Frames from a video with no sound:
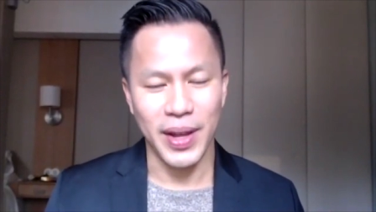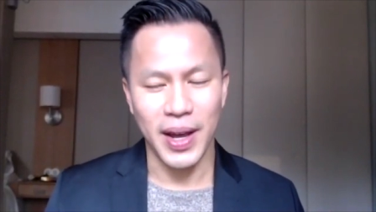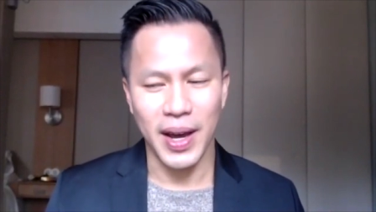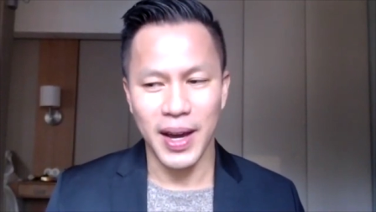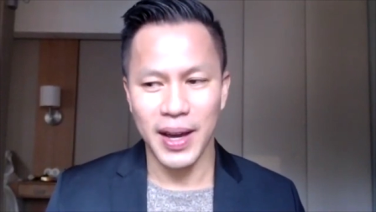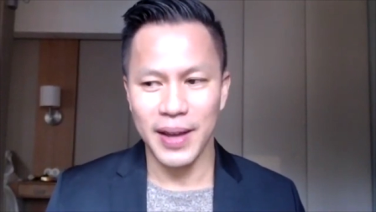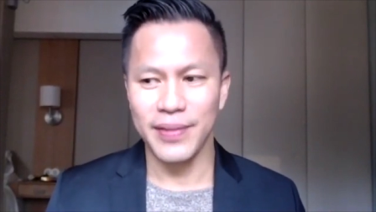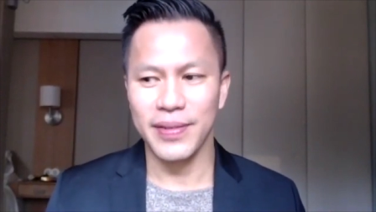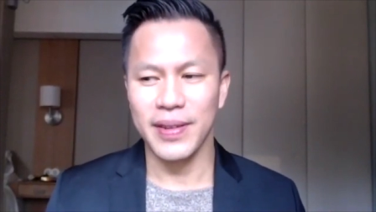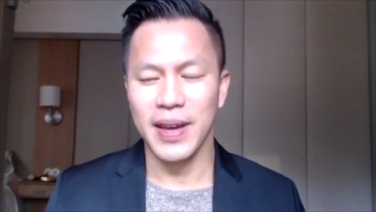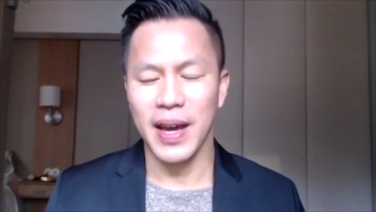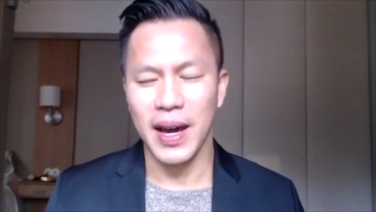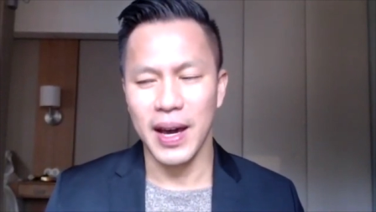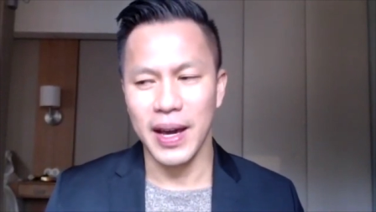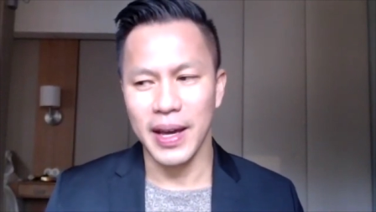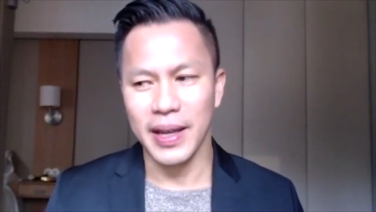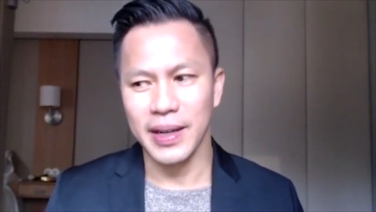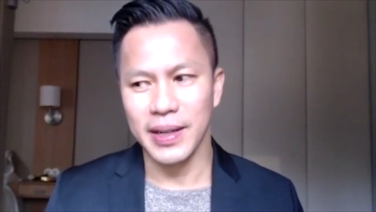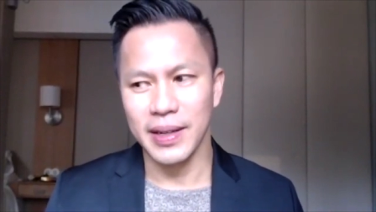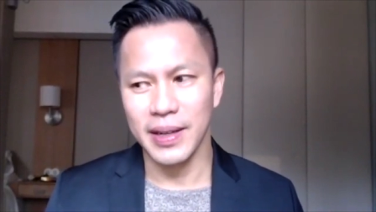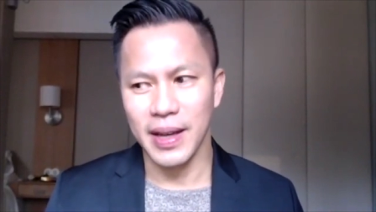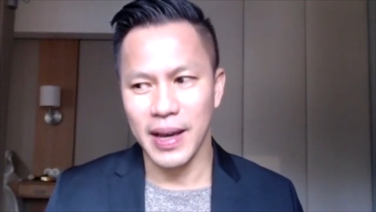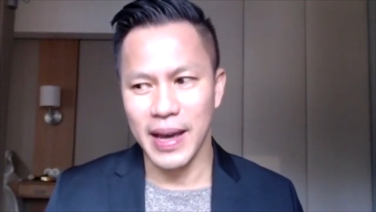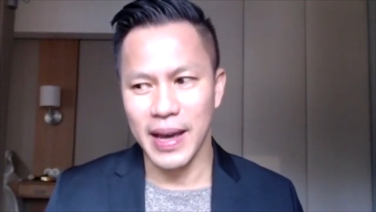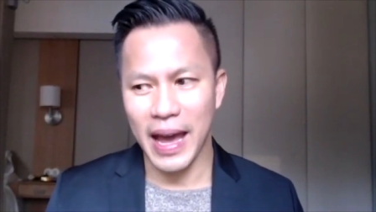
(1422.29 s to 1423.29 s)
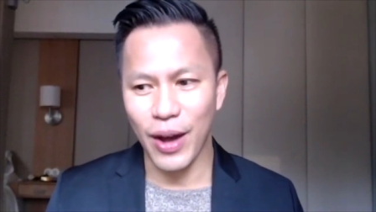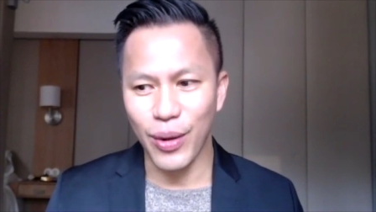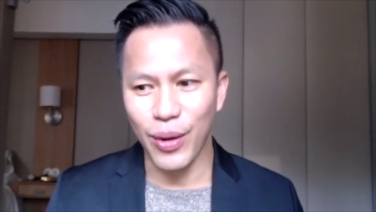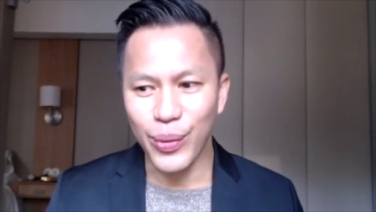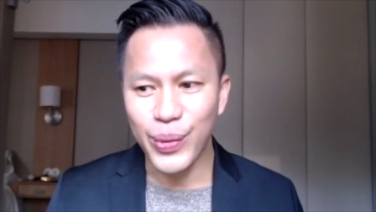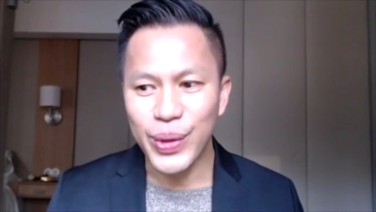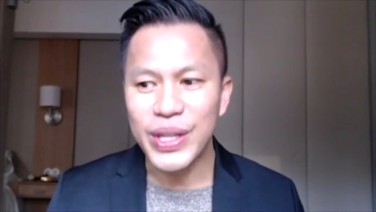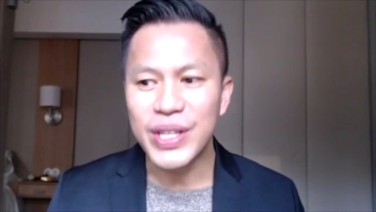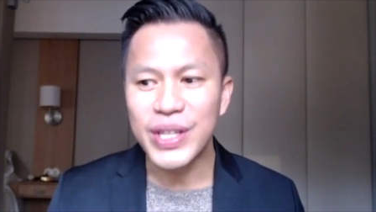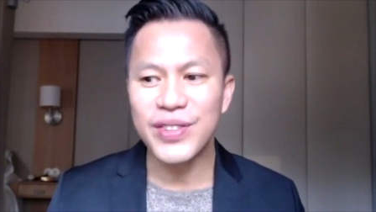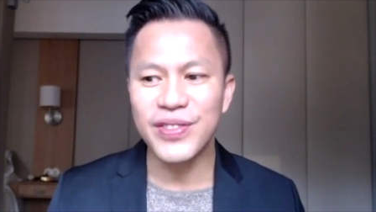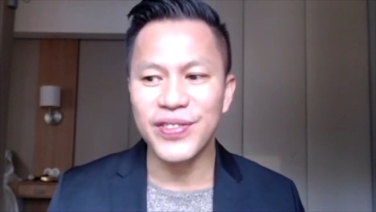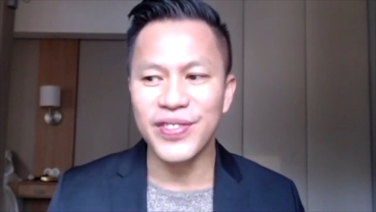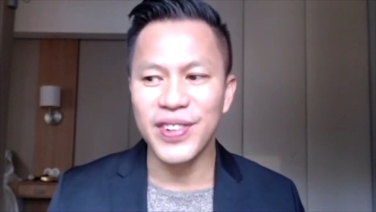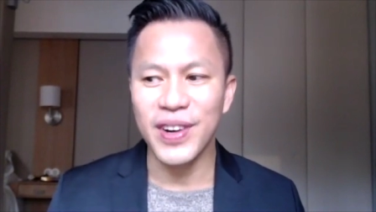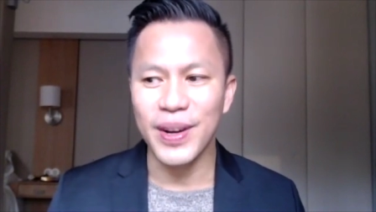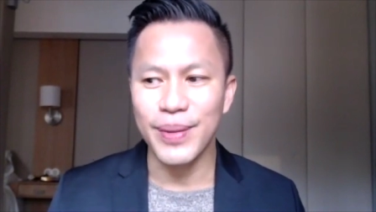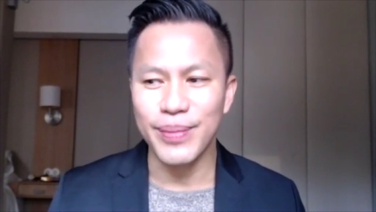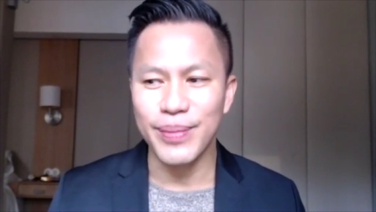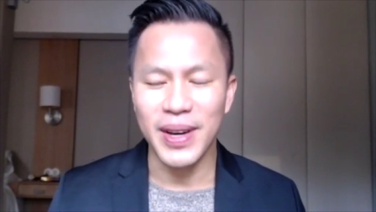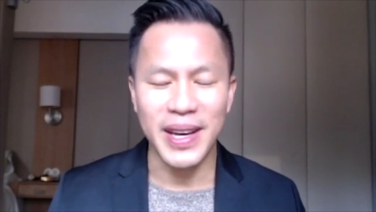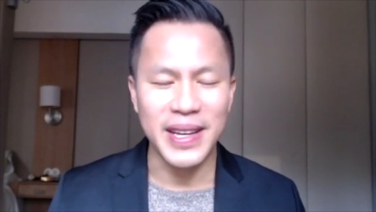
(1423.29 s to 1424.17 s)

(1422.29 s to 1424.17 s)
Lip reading: I've gotten outreach from